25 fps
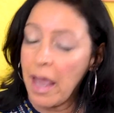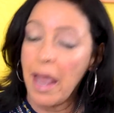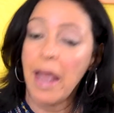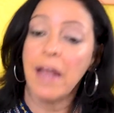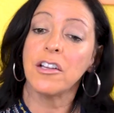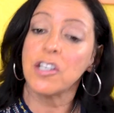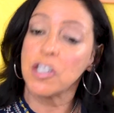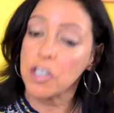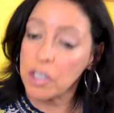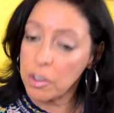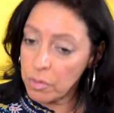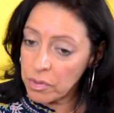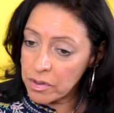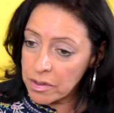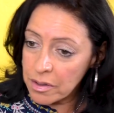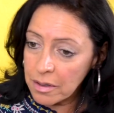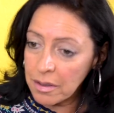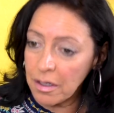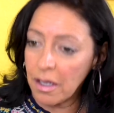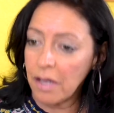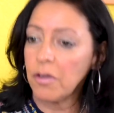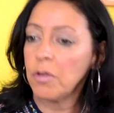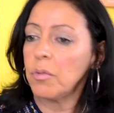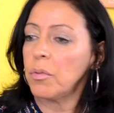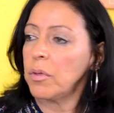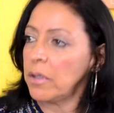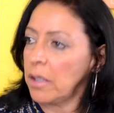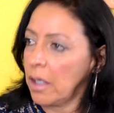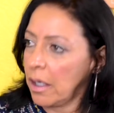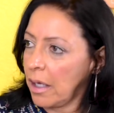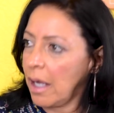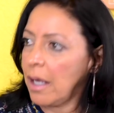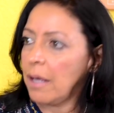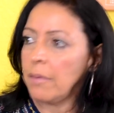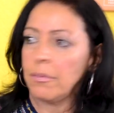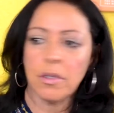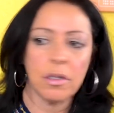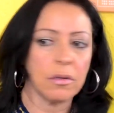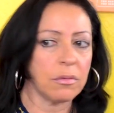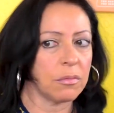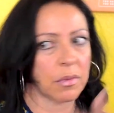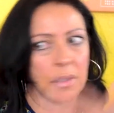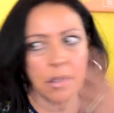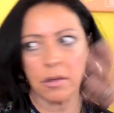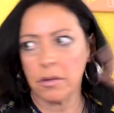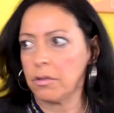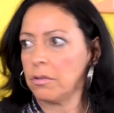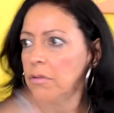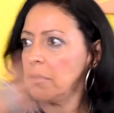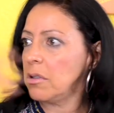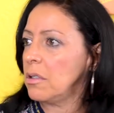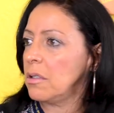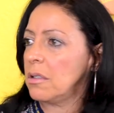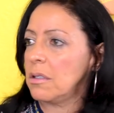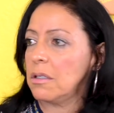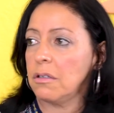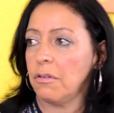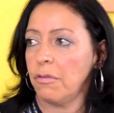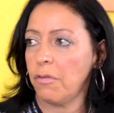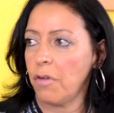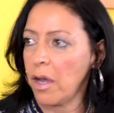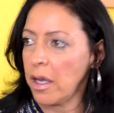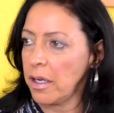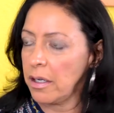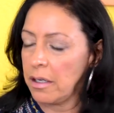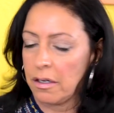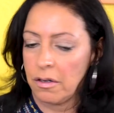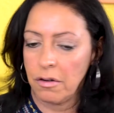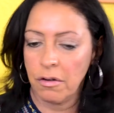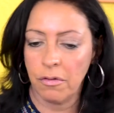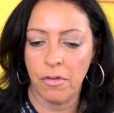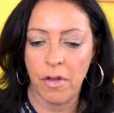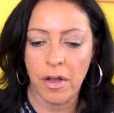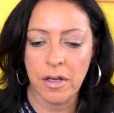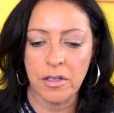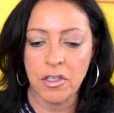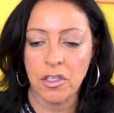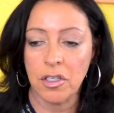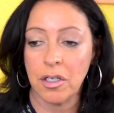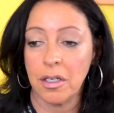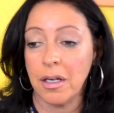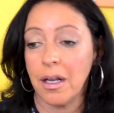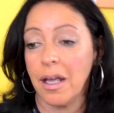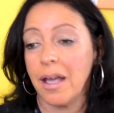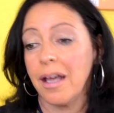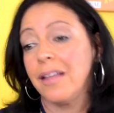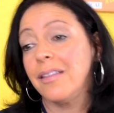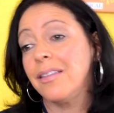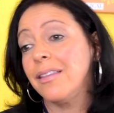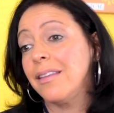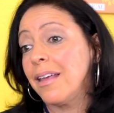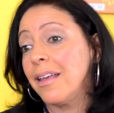She was another one that came to me through just divine intervention. And